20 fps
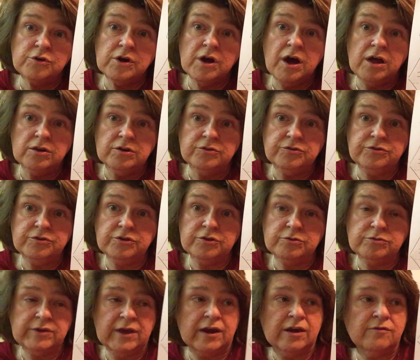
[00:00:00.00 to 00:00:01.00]
color to
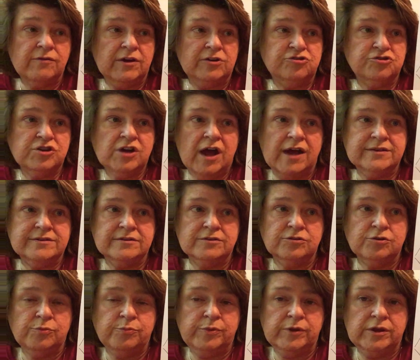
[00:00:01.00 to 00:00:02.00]
decorate your kites a
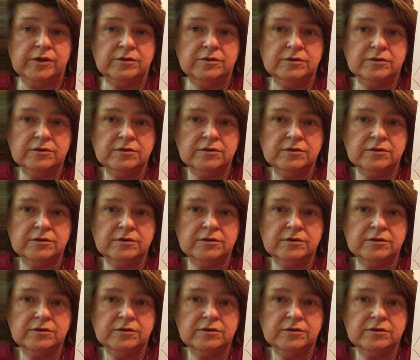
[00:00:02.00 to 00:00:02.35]
little bit.